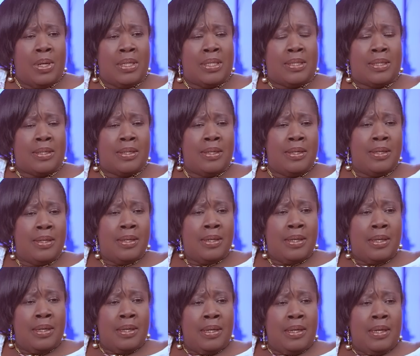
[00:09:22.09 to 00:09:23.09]
it
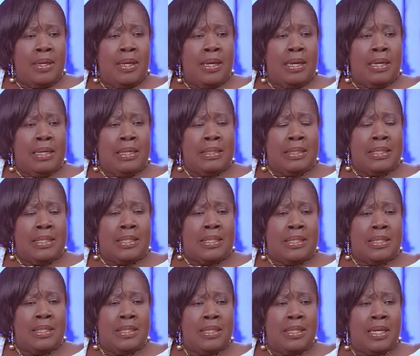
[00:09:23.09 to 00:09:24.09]
and
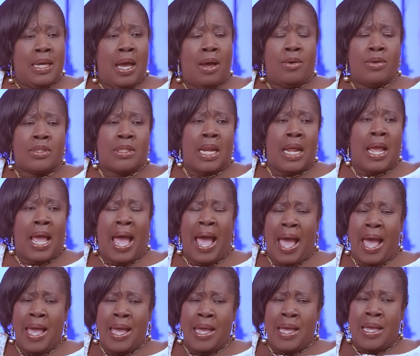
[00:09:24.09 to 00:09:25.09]
I was like,
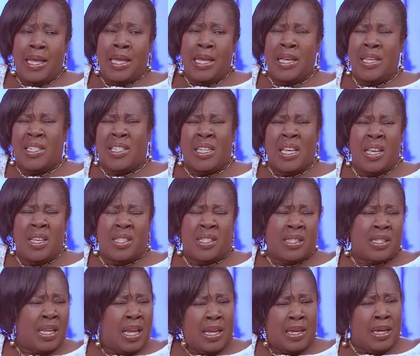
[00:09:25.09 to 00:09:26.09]
is she
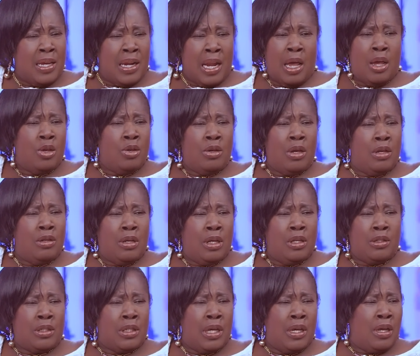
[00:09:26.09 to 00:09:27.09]
singing?
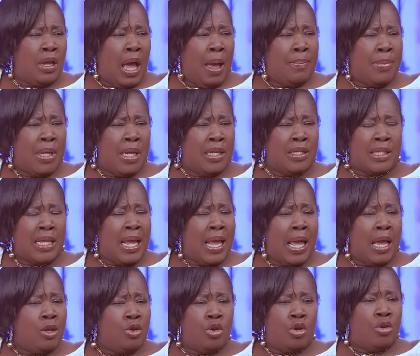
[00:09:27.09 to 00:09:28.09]
Is it
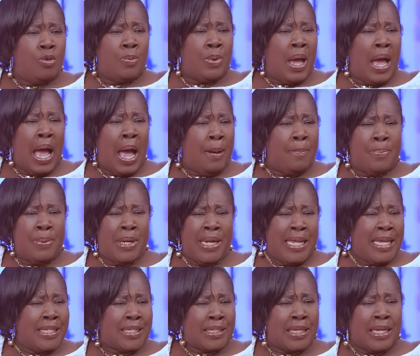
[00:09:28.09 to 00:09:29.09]
a Yoruba
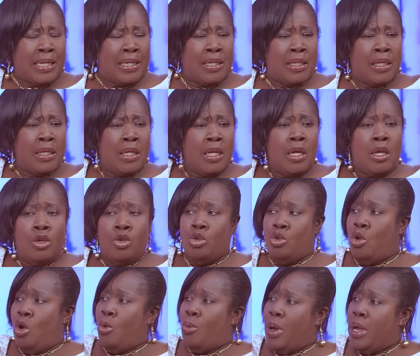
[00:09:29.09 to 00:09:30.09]
appellation? You
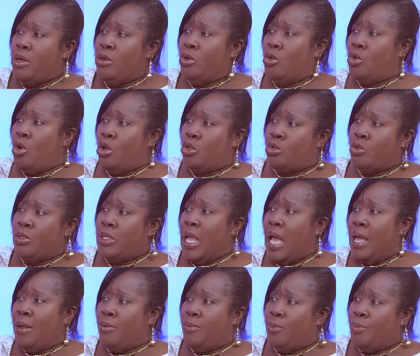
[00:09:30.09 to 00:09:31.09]
know, when you go to
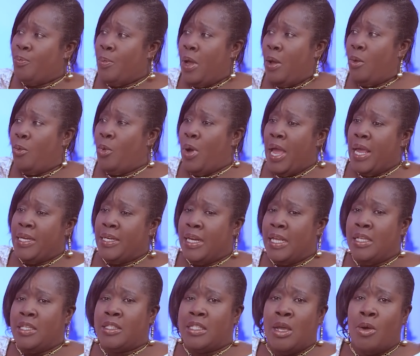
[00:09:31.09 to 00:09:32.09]
their
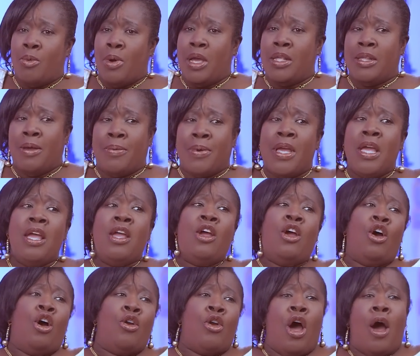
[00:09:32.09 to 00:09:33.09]
weddings, the way they be,
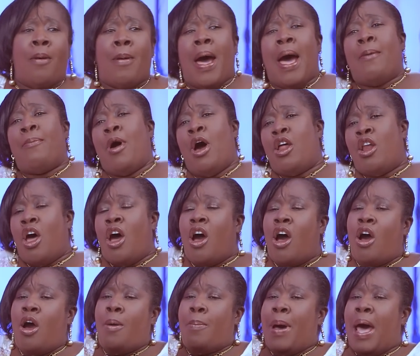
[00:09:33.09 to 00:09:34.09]
Oroba Bolo,
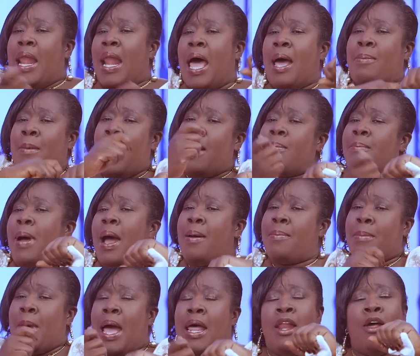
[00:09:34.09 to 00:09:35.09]
Bala Bang
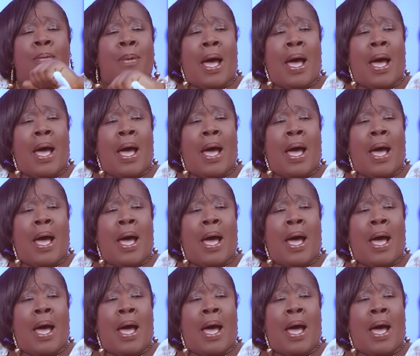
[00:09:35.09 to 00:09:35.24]
Bang Bala